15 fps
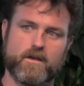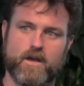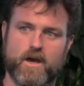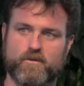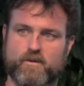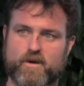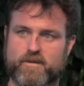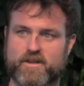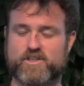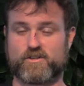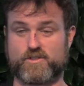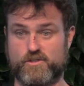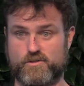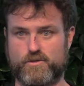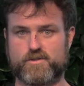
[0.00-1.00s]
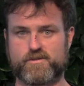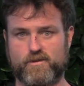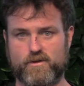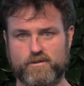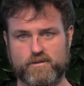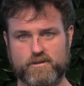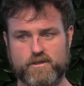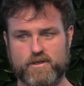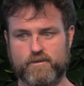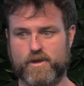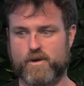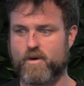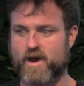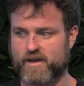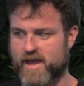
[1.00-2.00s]
We want to make sure it's useful.
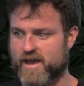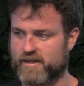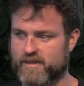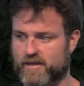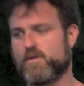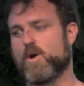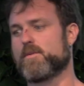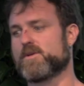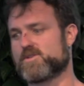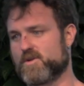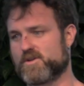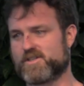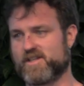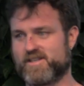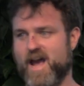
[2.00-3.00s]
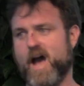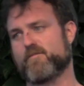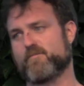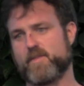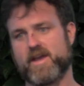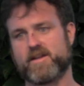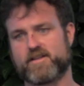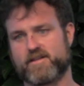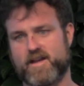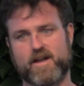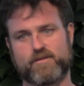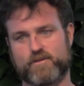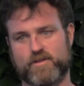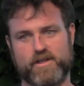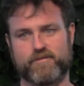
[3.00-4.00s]
We don't want anything to open source that's half-baked and
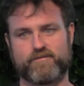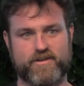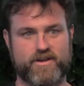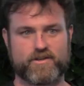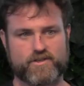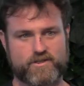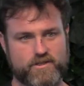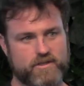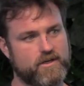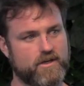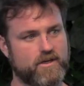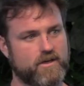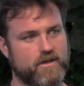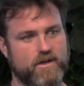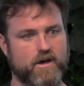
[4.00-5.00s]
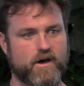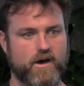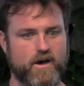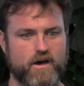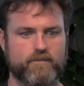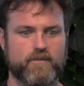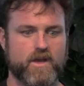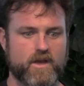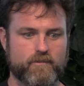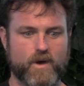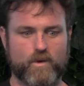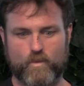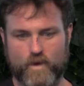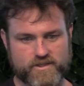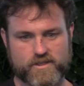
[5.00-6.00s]
not really finished.
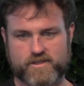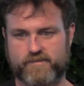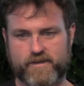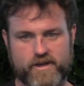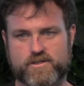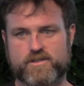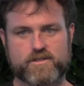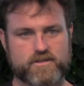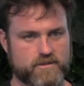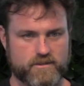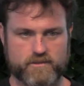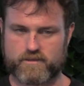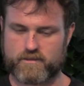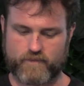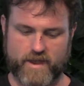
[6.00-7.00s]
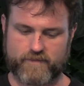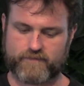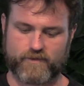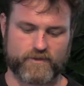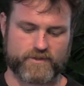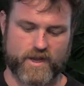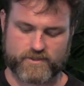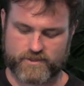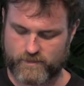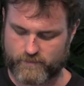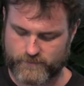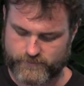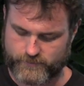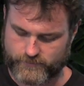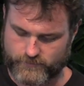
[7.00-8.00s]
But once it's finished, we have full intention to
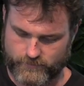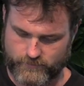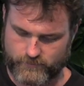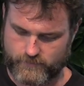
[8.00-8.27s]
open source.